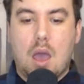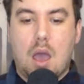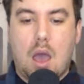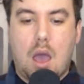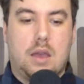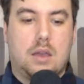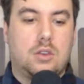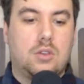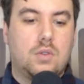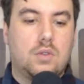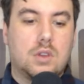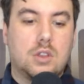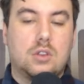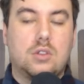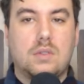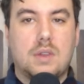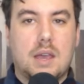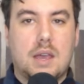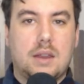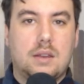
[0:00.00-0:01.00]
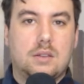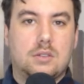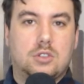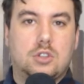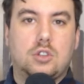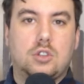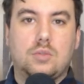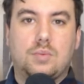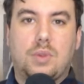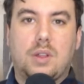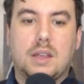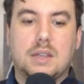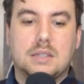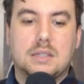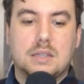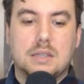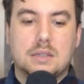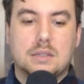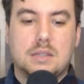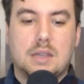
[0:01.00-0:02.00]
You can do that in 2
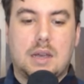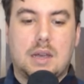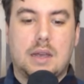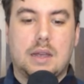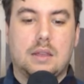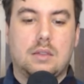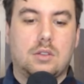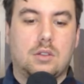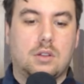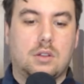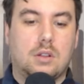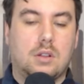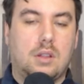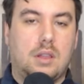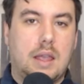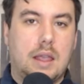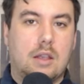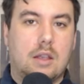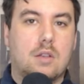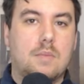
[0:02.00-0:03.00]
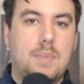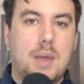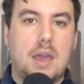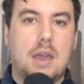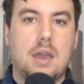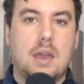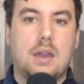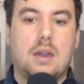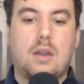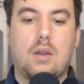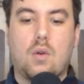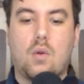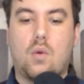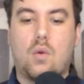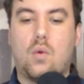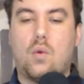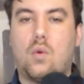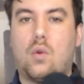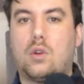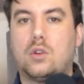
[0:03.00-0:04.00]
places, either Layer Bank
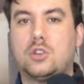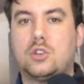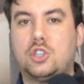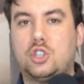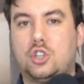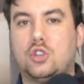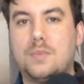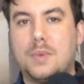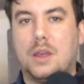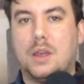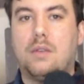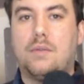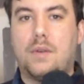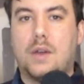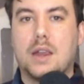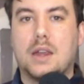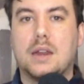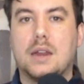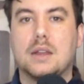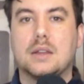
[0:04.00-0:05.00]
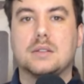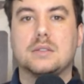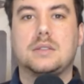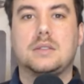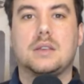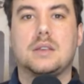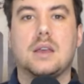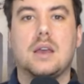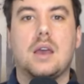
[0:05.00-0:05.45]
or Shoebill Finance.